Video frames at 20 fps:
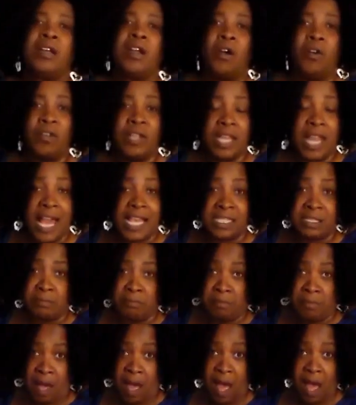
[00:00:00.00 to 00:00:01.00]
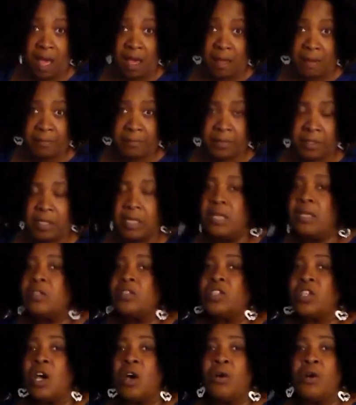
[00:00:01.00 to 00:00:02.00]
Goldilocks' mom
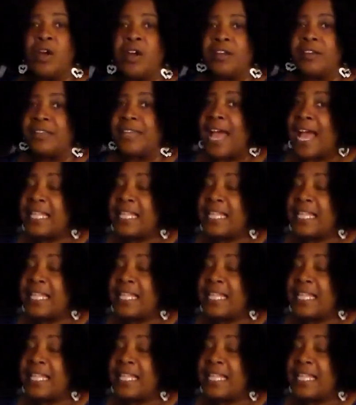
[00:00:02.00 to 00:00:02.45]
told her